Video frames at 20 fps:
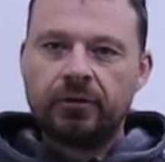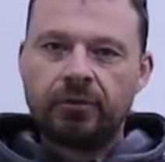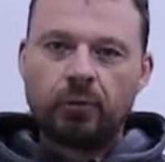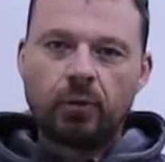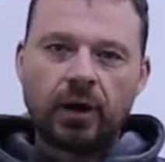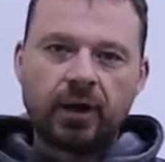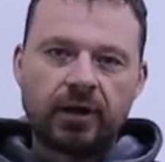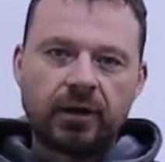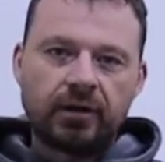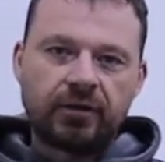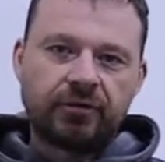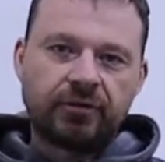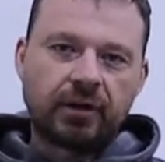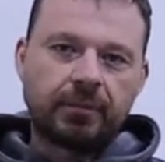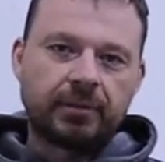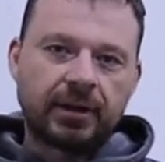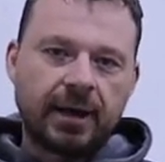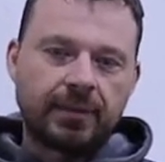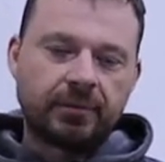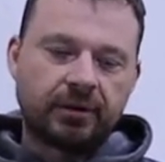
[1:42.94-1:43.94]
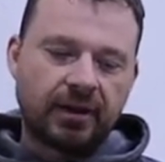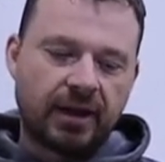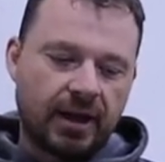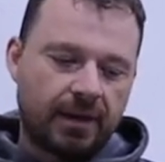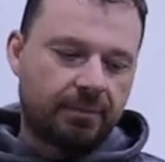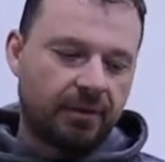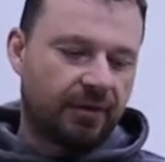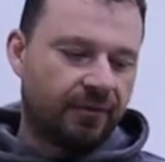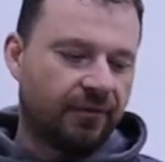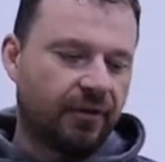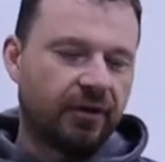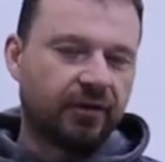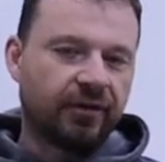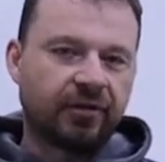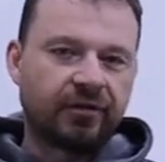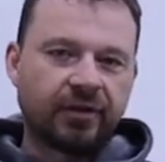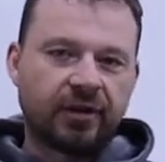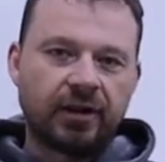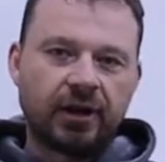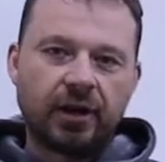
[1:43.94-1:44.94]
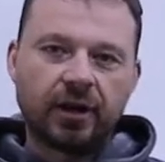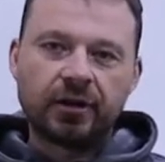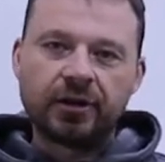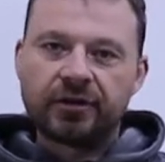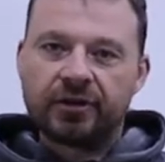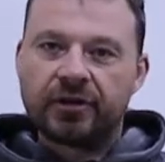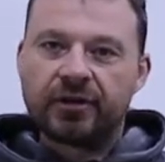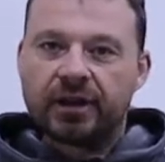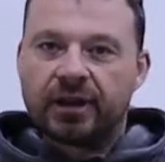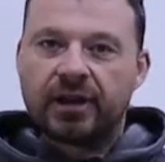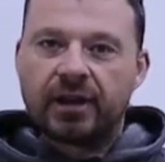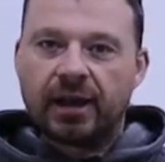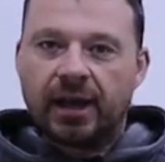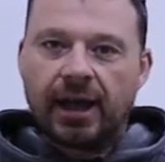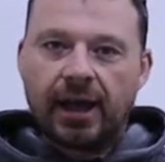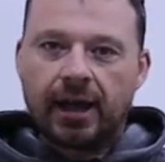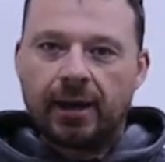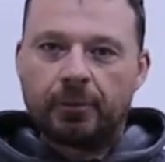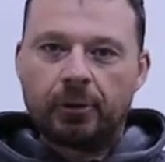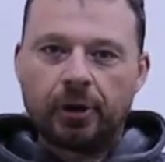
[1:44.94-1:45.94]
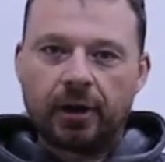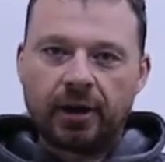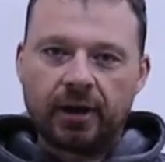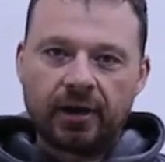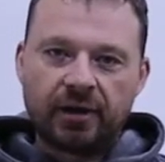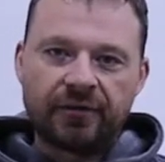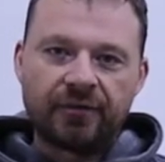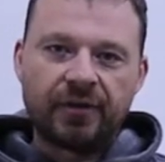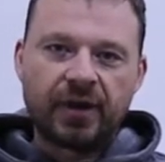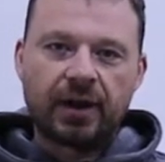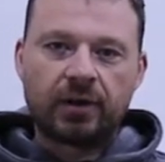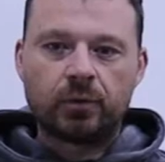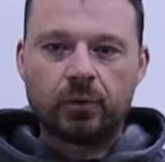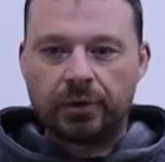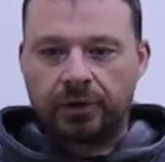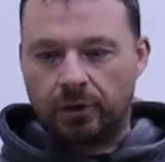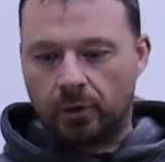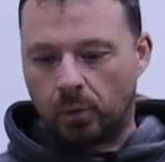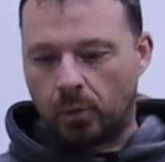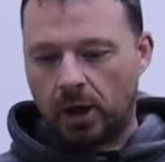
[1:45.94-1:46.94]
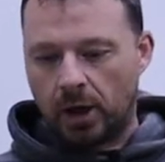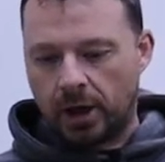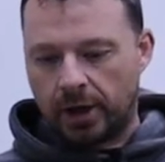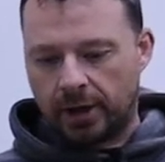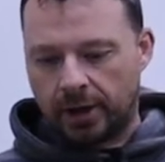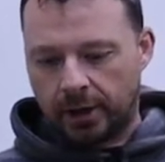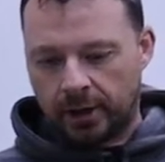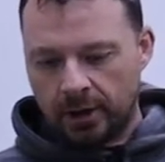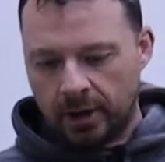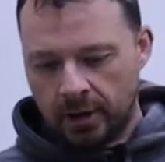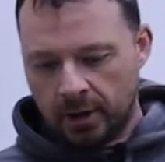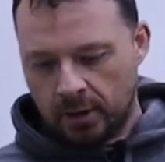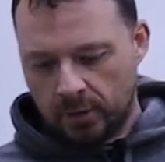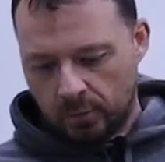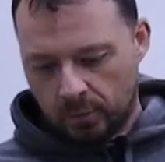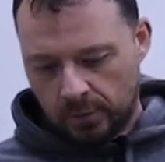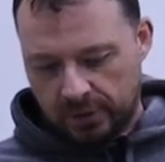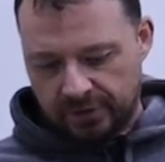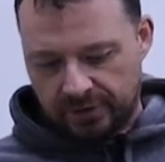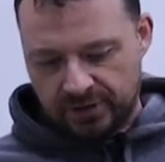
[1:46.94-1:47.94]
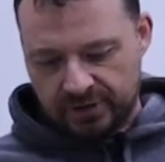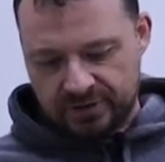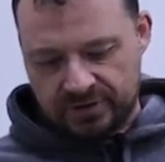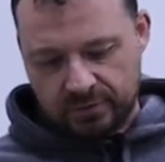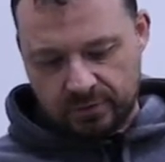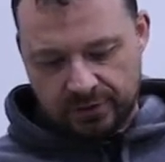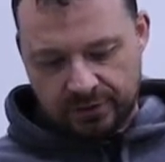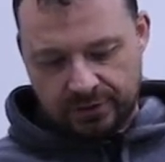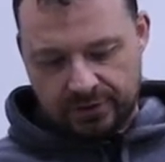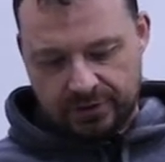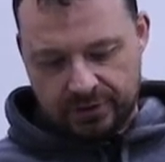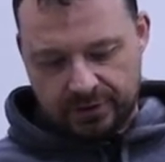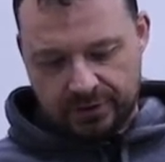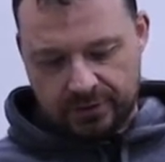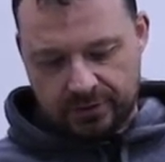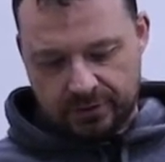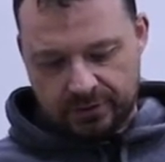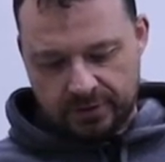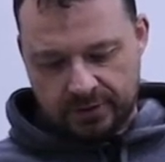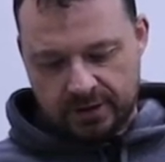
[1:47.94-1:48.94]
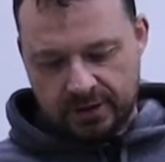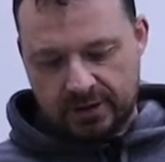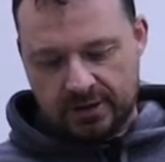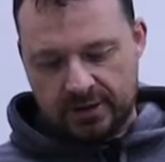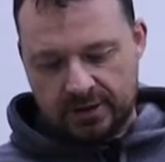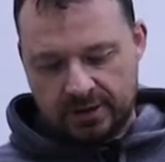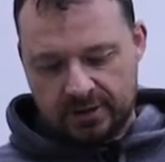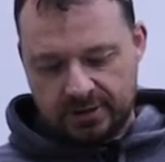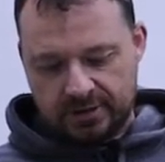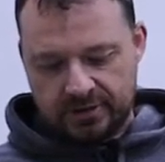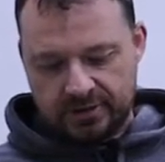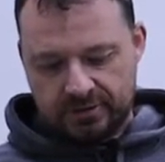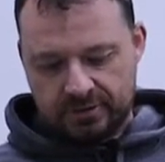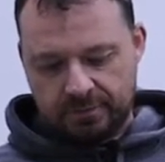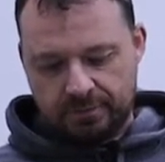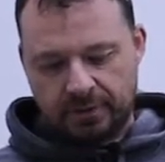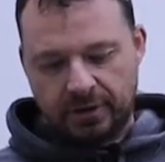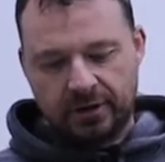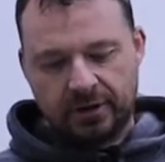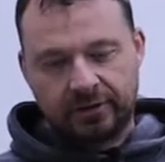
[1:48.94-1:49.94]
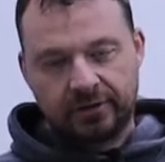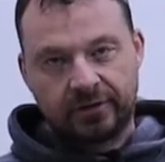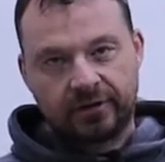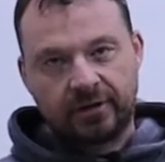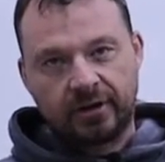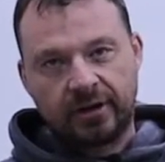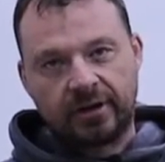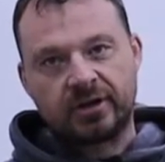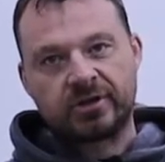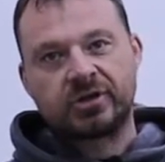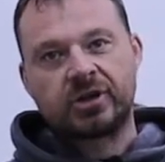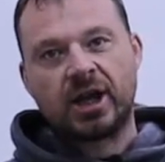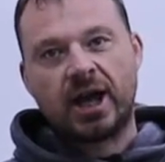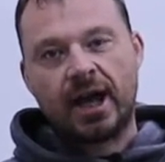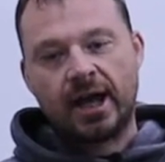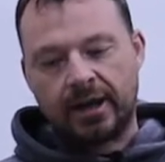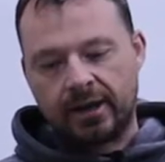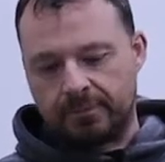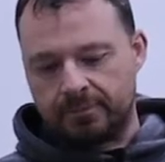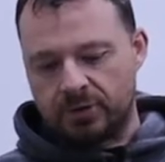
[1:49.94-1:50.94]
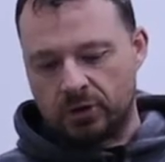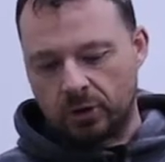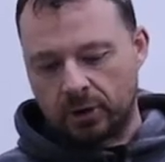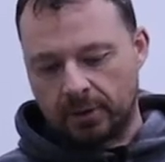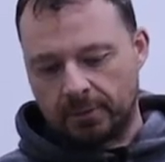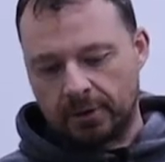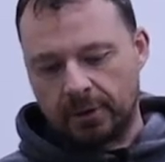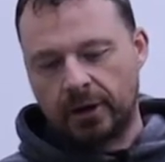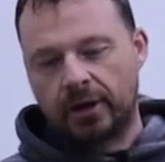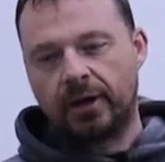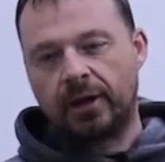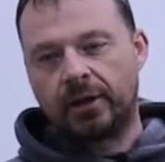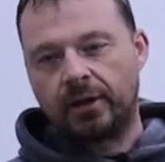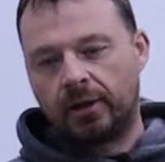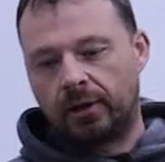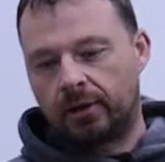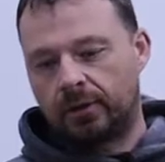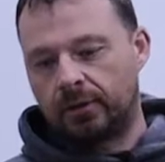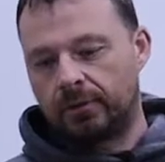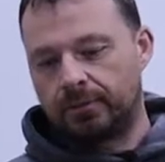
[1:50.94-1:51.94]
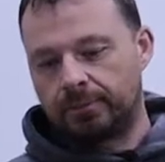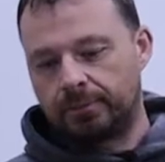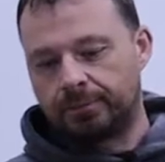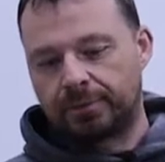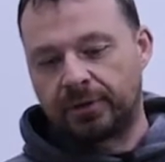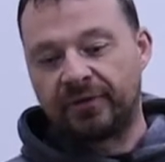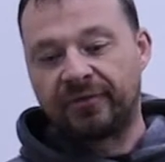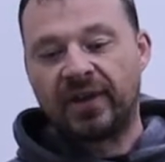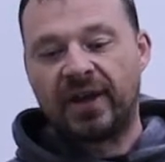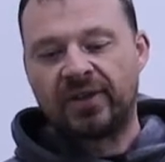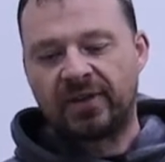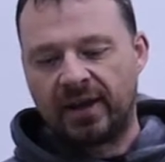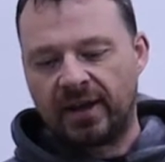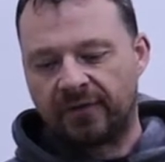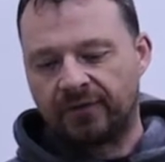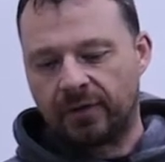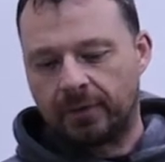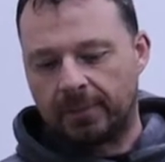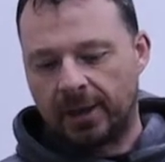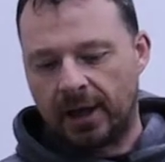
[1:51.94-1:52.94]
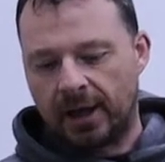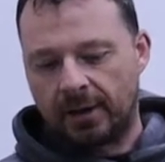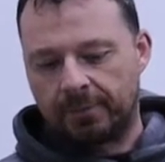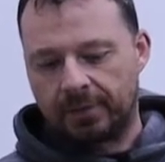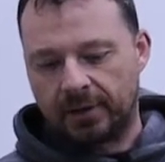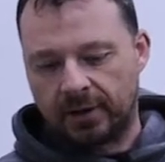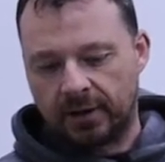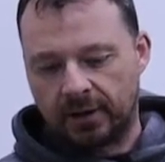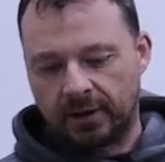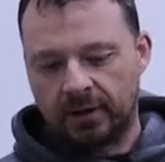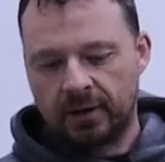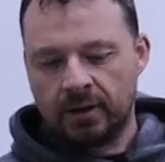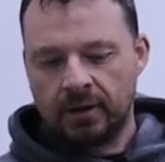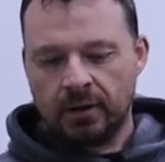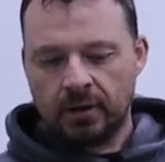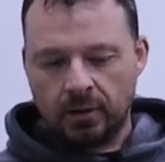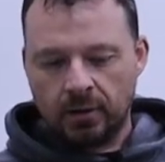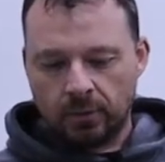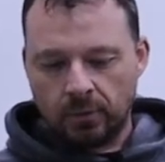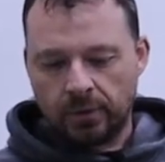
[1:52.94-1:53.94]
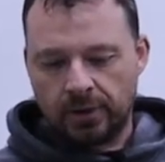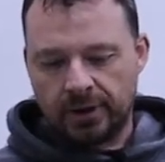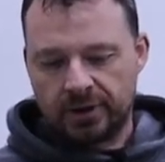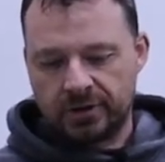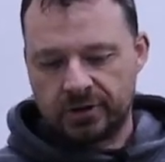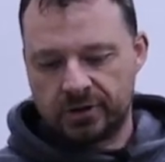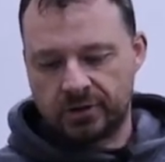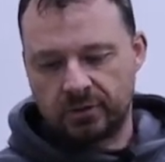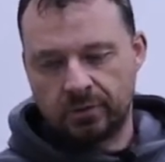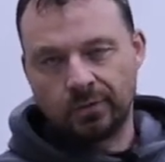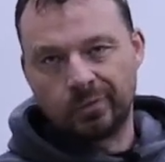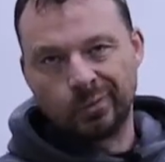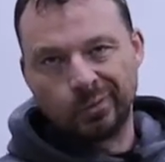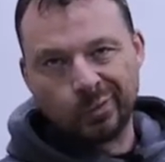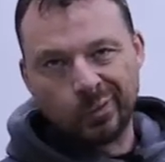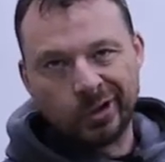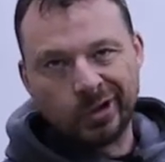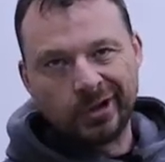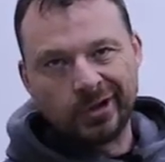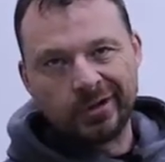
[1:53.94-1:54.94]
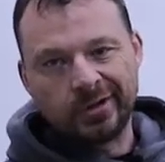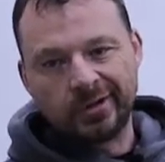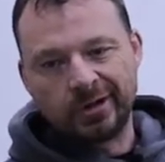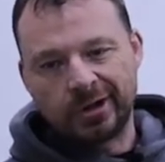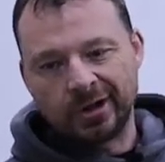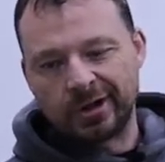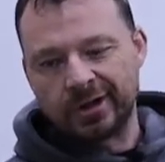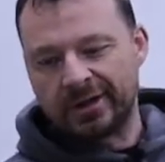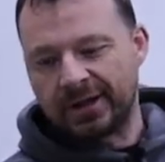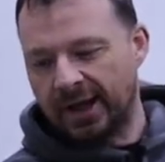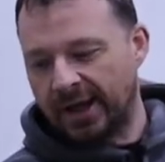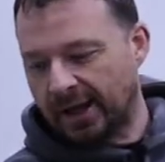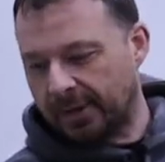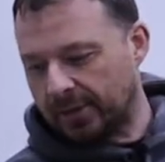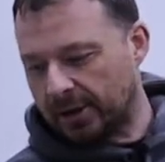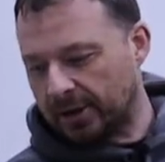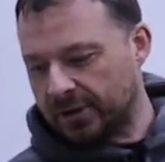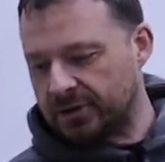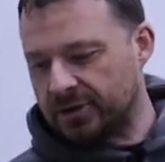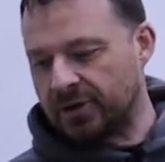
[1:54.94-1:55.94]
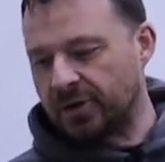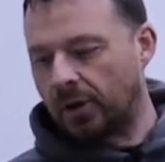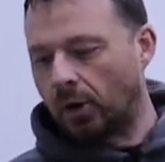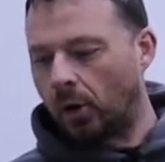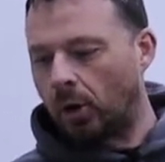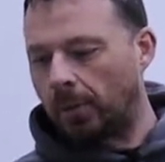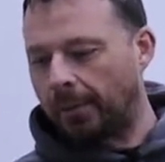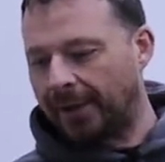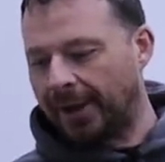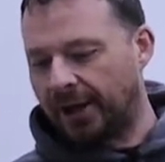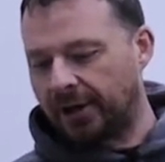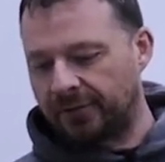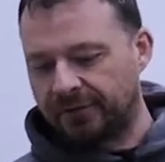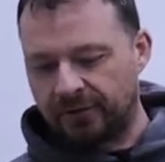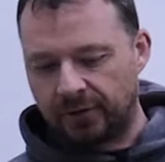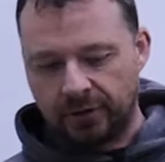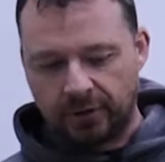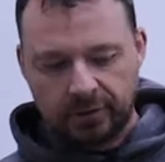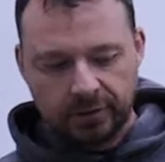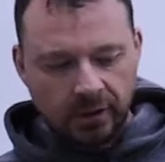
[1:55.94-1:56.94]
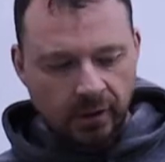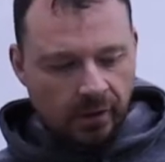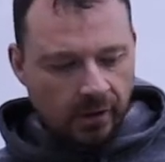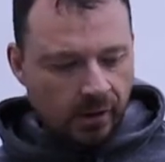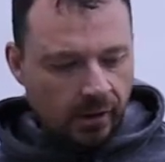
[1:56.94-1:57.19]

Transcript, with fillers: what sometimes can happen if this isn't here is you get a hammering effect with your water. What this will do is, because it's like a shock absorber, it'll prevent that from happening, which would could damage the whole manifold.